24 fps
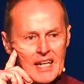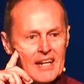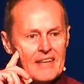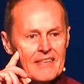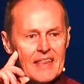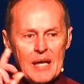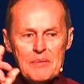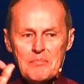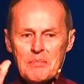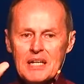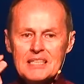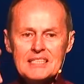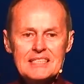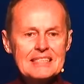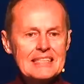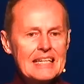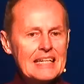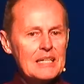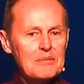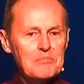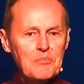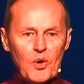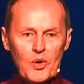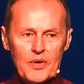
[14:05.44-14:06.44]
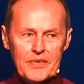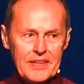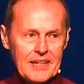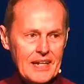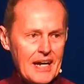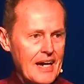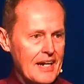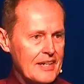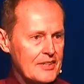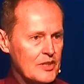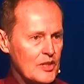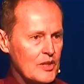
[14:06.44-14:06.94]
They must need it more than
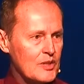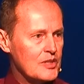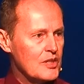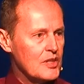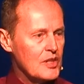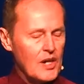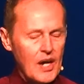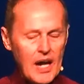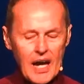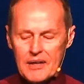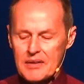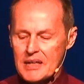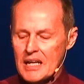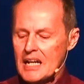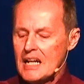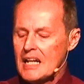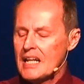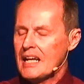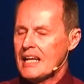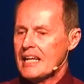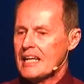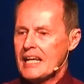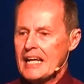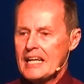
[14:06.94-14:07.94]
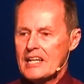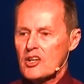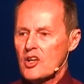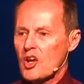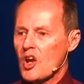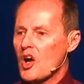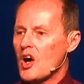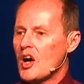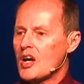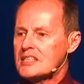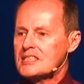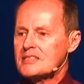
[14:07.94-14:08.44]
I do. It
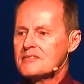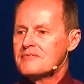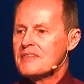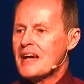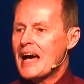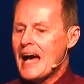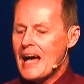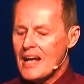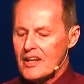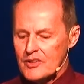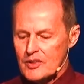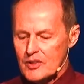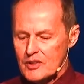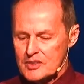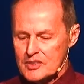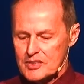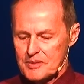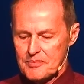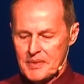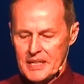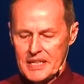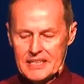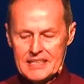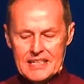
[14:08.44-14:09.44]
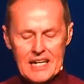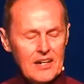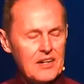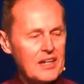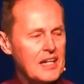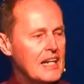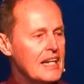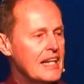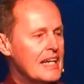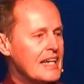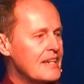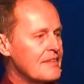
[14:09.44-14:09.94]
lost value to me. Now,
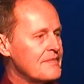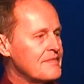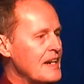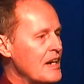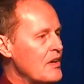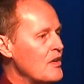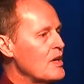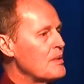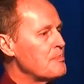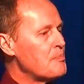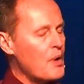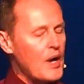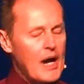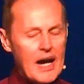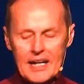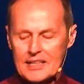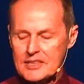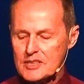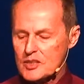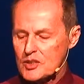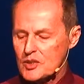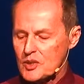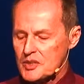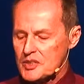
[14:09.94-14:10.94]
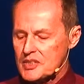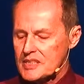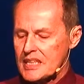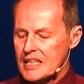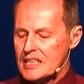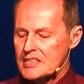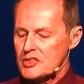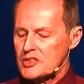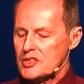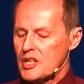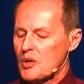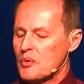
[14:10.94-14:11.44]
in a very practical
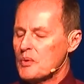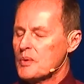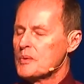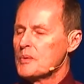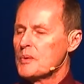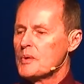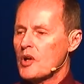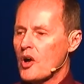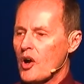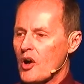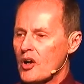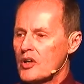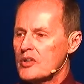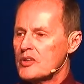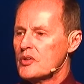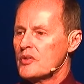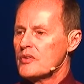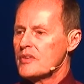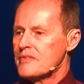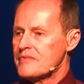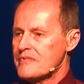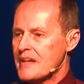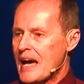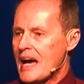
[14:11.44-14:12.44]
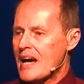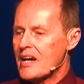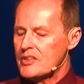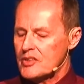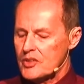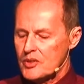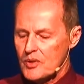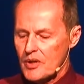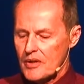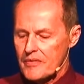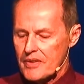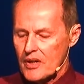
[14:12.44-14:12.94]
sense, no one would argue the
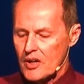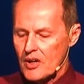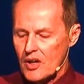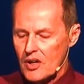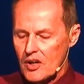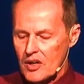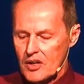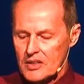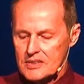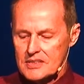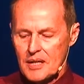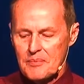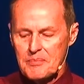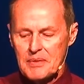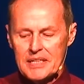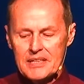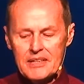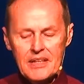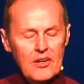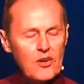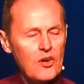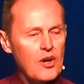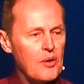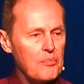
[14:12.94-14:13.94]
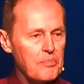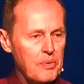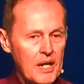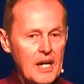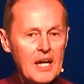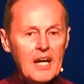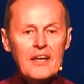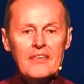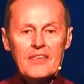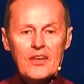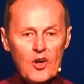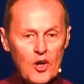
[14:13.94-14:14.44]
value of the heart. I mean, there
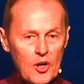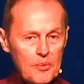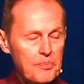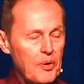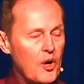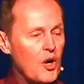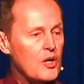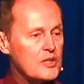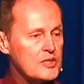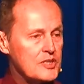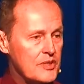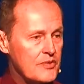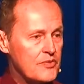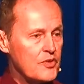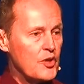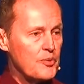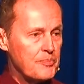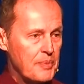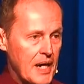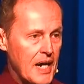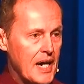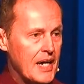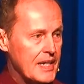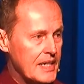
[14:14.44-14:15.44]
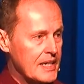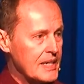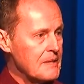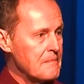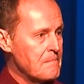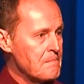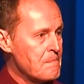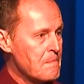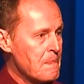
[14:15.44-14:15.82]
are parts of your body